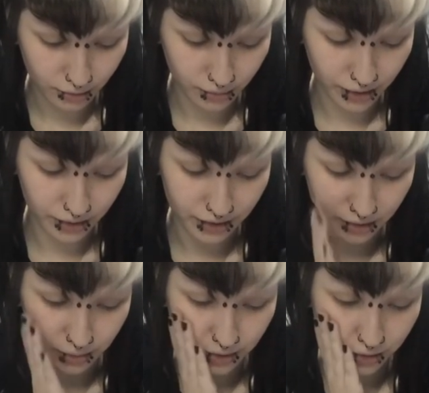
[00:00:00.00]
Oh my god,
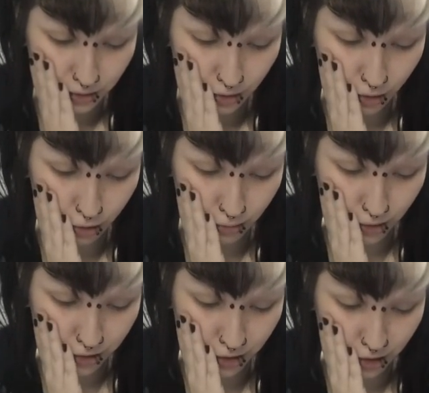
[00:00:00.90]
this one's so
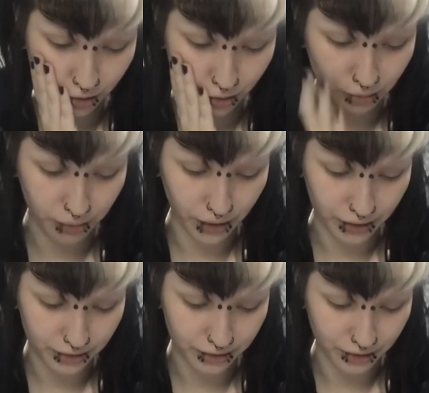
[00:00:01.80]
much cuter in
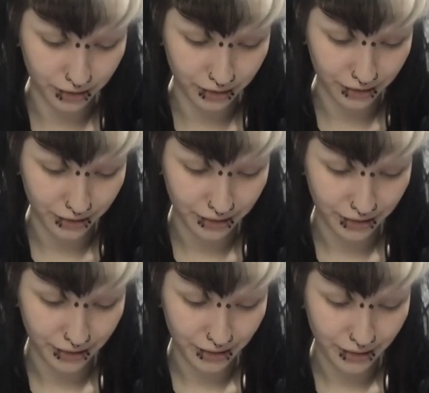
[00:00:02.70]
person.
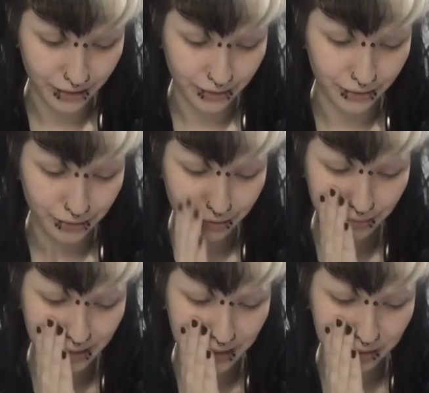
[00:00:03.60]
Oh
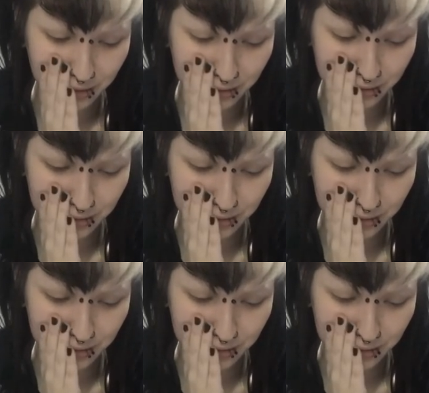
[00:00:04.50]
my god.